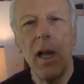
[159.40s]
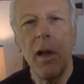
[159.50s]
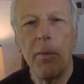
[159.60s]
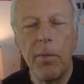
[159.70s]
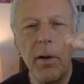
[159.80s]

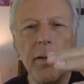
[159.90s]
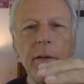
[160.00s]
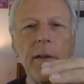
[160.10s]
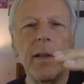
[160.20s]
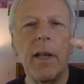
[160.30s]

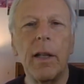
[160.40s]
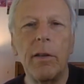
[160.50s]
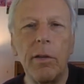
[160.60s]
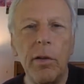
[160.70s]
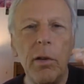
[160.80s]
function at
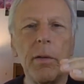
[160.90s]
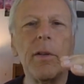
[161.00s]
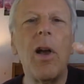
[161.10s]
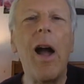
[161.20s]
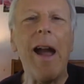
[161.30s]
two
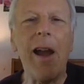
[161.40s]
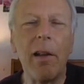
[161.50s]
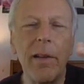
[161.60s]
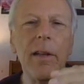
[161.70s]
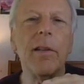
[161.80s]

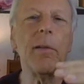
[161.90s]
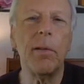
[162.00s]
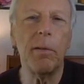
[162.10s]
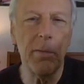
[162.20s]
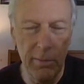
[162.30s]
entirely
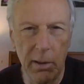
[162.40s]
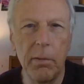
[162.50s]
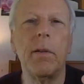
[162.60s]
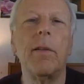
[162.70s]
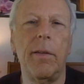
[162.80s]
different
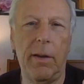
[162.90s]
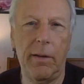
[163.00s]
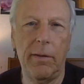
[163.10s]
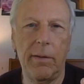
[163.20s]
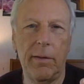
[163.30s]

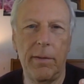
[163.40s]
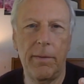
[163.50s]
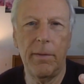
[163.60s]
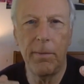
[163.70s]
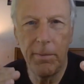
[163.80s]
frequencies,
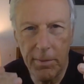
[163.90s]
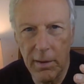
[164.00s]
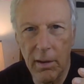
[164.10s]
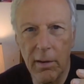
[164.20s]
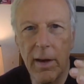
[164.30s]

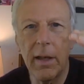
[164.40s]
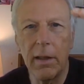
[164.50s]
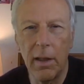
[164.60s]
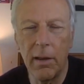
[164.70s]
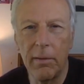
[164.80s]
fear and
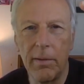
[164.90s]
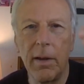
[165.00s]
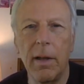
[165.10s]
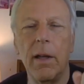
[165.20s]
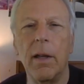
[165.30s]
love
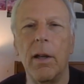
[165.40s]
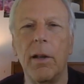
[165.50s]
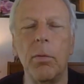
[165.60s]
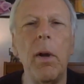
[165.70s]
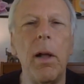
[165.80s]

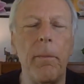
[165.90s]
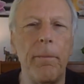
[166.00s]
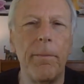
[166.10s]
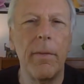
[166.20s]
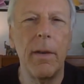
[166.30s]
as well.
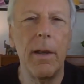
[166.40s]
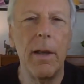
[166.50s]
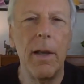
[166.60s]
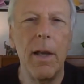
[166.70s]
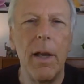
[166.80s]

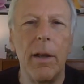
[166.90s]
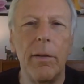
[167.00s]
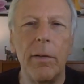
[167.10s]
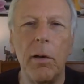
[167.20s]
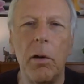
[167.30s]

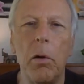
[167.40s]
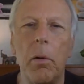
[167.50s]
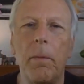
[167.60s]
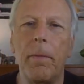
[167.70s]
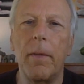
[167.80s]

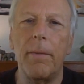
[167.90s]
So